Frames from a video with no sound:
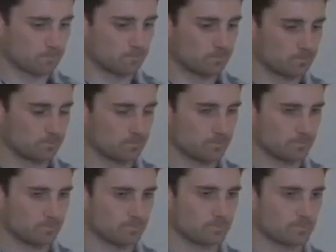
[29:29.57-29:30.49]

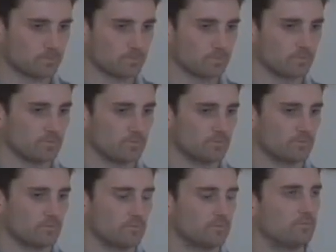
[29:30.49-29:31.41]

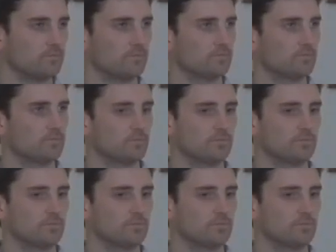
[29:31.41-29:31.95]
This person isn't speaking.